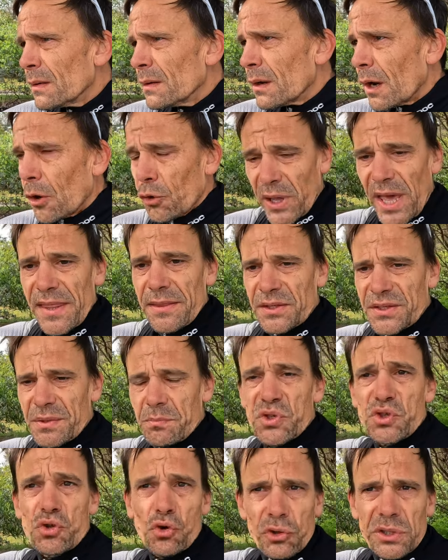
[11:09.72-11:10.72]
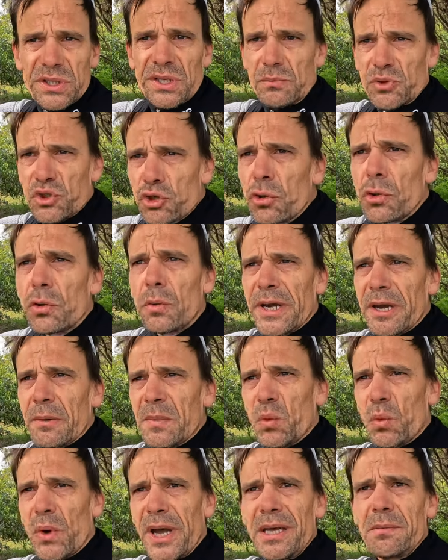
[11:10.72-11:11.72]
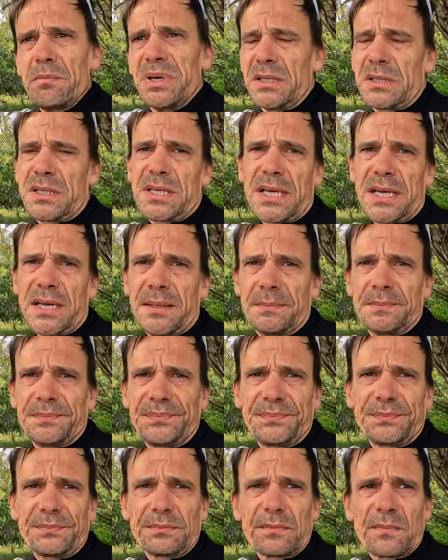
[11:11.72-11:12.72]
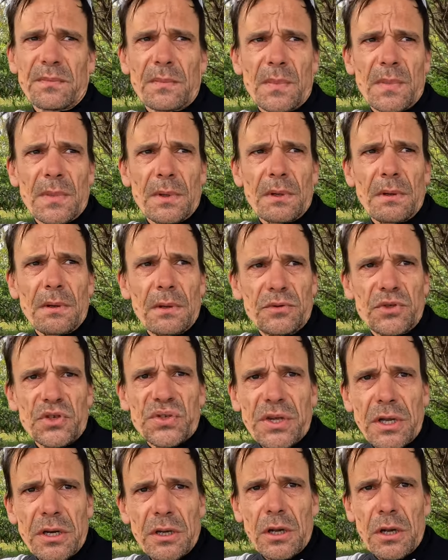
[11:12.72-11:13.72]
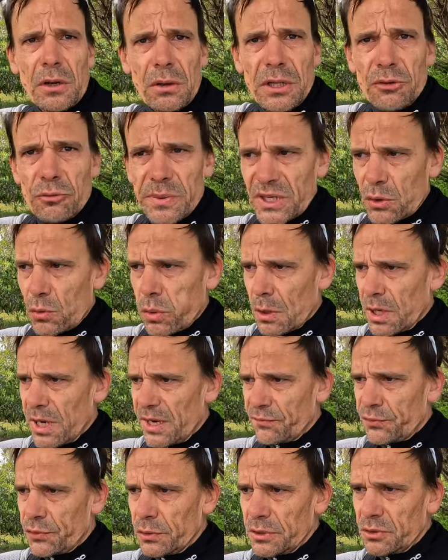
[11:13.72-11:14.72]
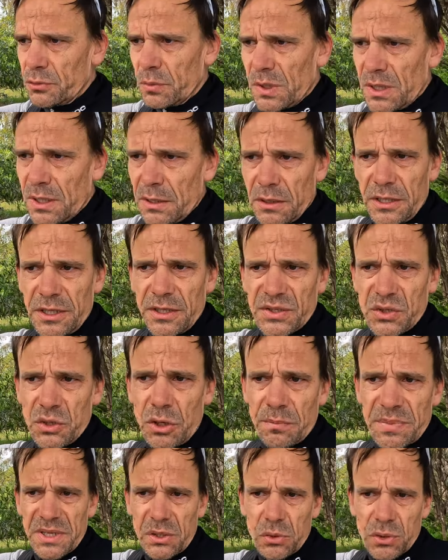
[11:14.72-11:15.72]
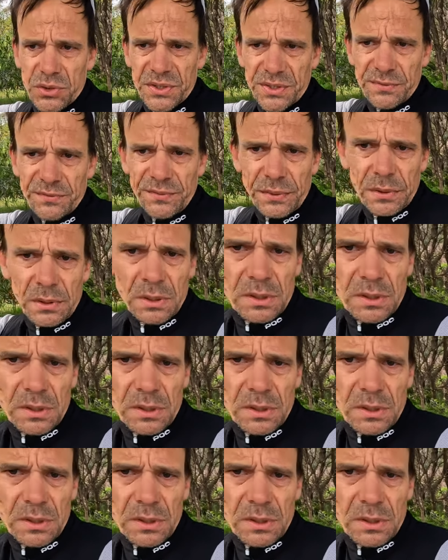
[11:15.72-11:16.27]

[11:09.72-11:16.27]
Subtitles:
I'll gather some stories, I'm sure, when I'm away, but I'm just going to go a little bit quiet for a little while, and it's not because of